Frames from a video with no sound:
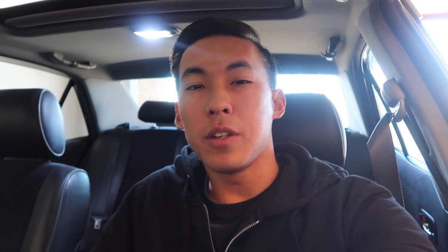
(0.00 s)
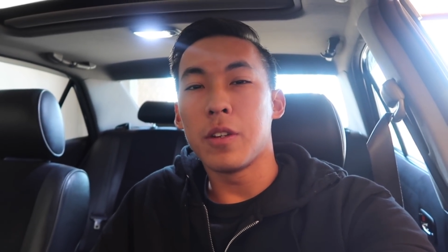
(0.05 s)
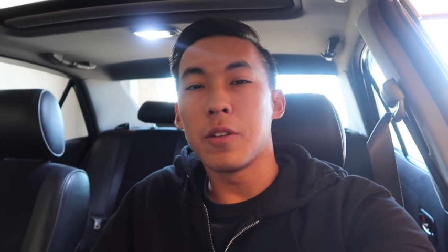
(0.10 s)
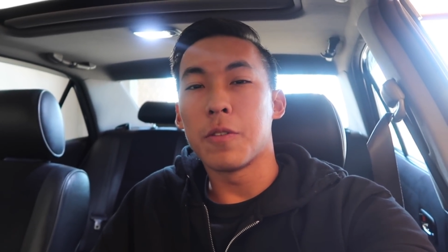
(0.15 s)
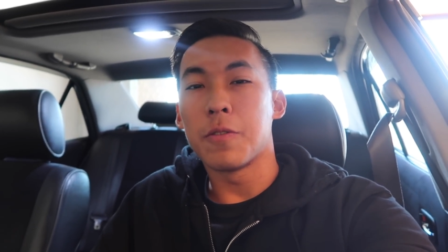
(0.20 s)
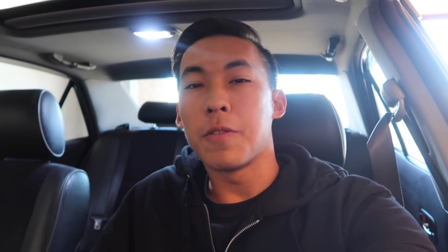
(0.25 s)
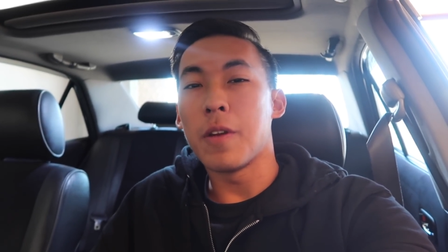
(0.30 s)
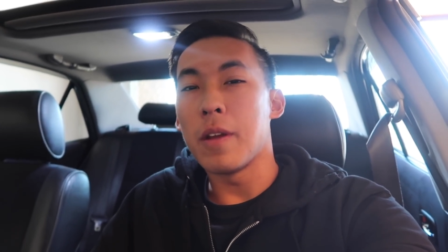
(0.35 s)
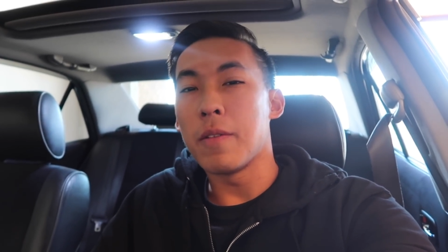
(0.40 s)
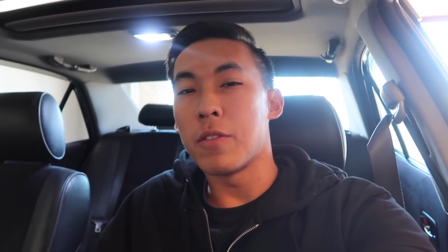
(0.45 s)
your
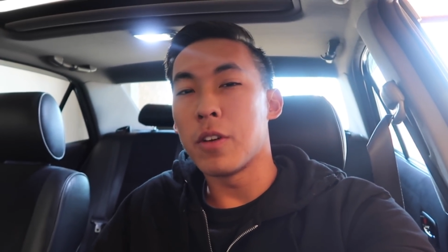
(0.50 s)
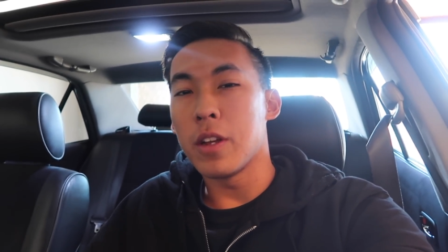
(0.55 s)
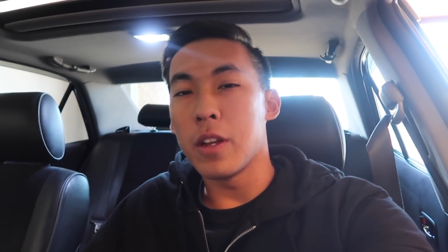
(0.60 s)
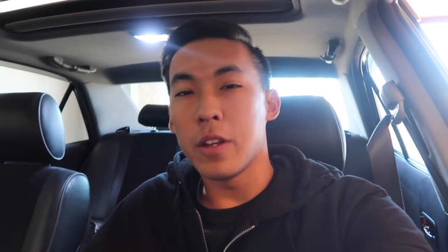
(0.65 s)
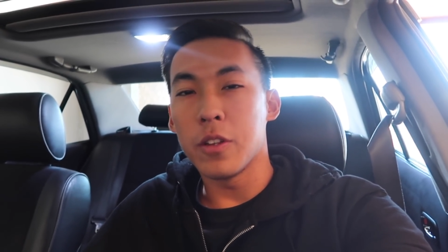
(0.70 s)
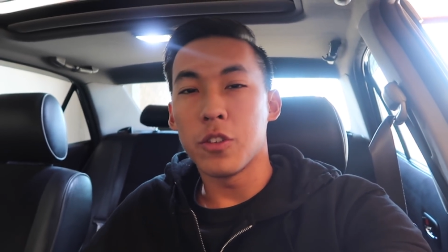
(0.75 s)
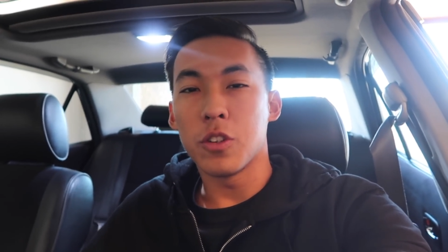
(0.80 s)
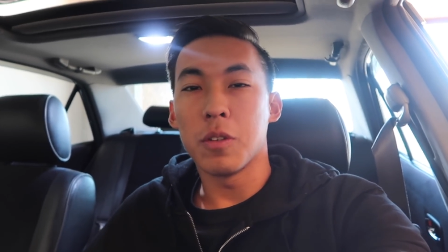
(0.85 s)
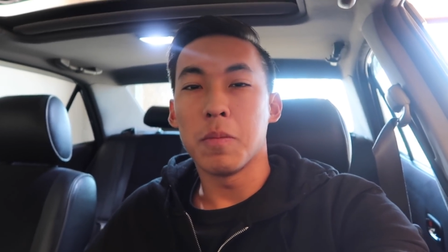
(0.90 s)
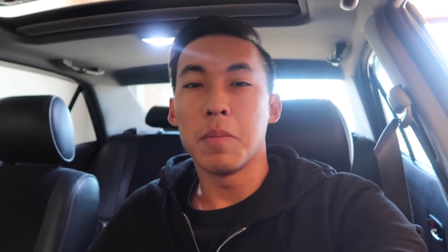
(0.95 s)
favorite
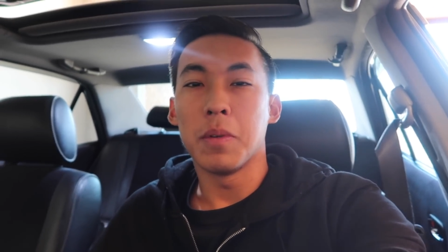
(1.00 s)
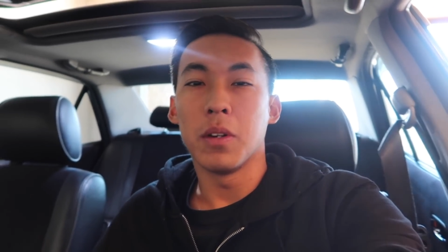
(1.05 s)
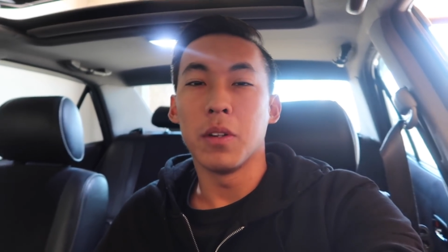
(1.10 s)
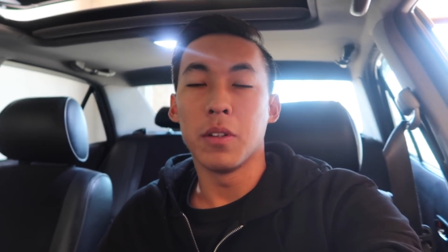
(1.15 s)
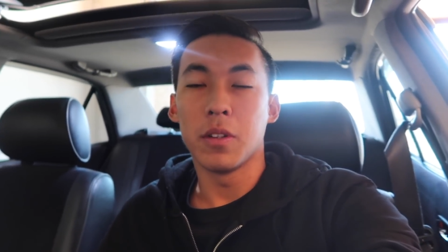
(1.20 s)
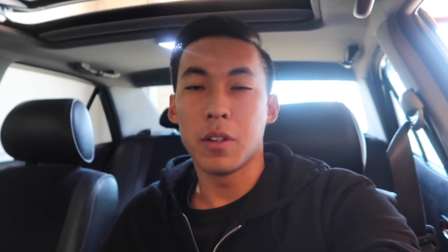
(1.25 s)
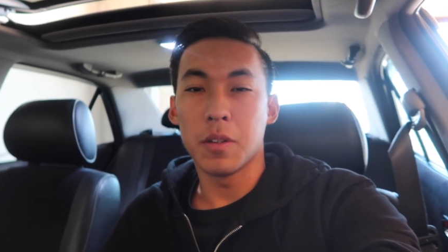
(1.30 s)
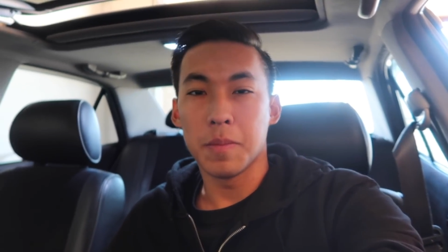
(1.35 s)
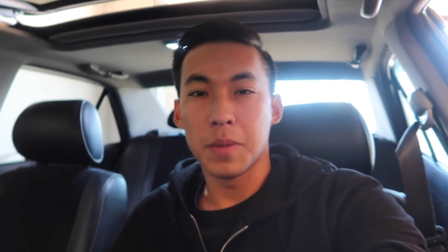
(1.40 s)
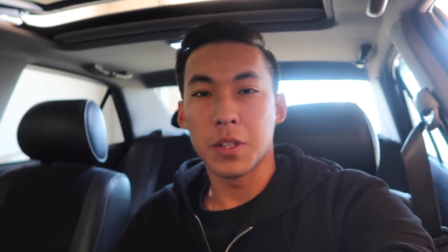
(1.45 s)
engine
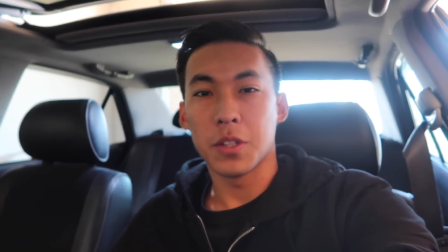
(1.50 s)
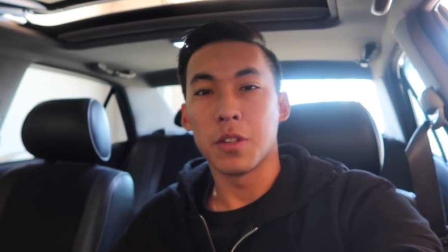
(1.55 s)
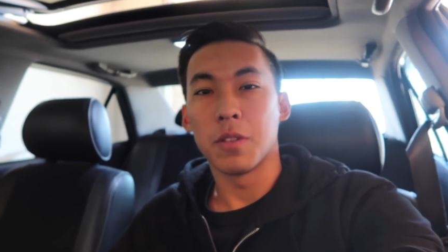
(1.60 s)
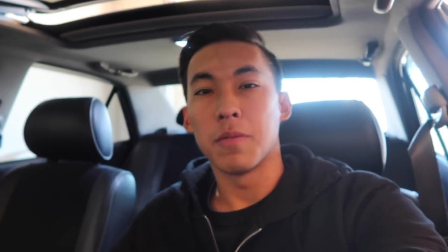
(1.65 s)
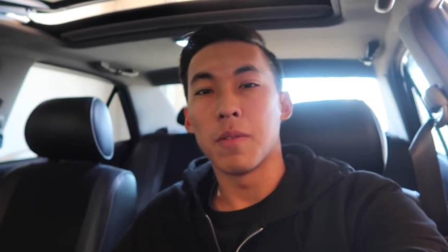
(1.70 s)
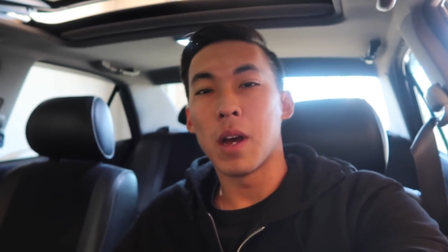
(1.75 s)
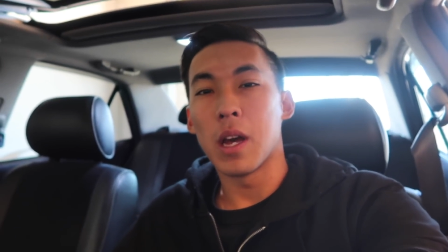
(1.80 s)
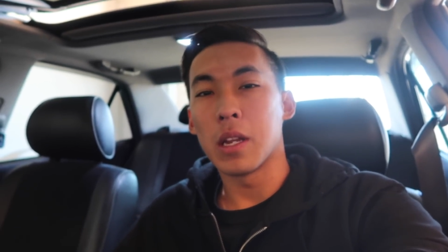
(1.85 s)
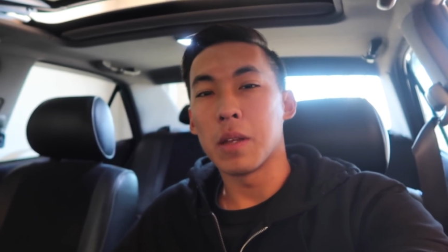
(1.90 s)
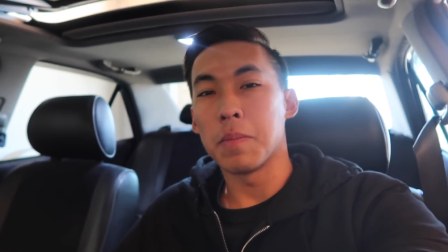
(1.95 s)
builder,
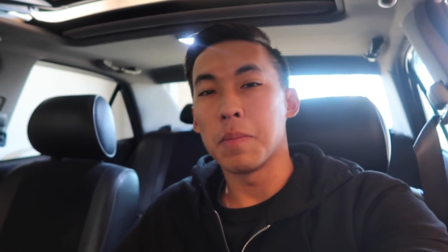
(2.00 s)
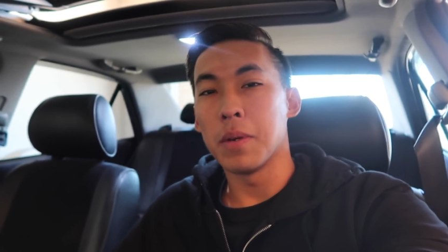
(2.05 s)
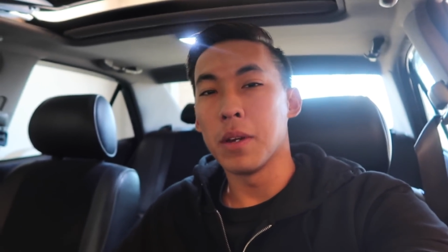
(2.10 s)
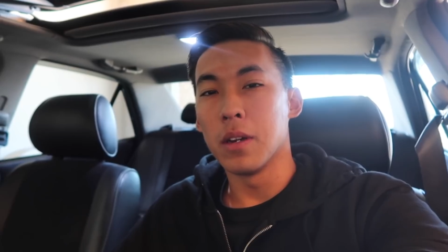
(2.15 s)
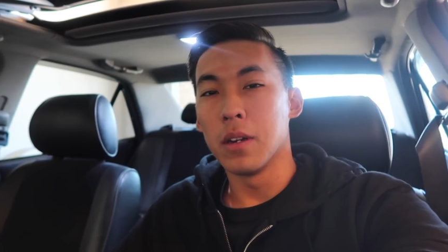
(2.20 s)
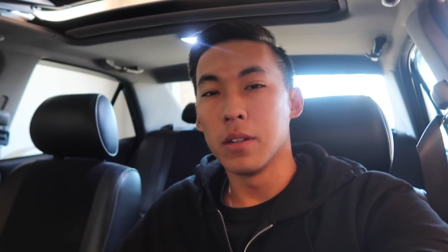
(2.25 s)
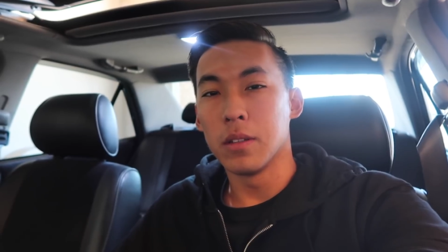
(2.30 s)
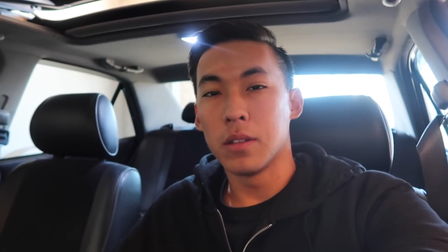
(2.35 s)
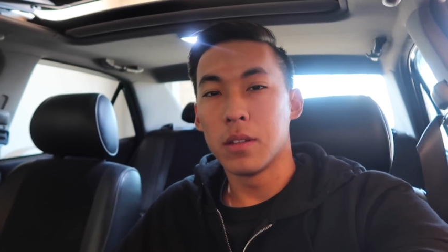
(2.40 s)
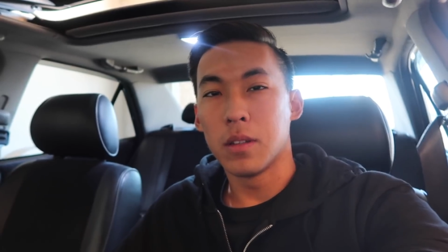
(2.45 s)
Mr. Ronnie
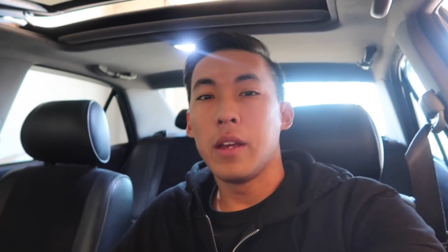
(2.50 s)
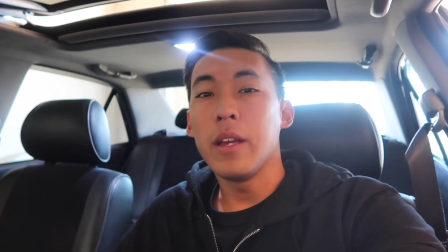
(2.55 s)
Built.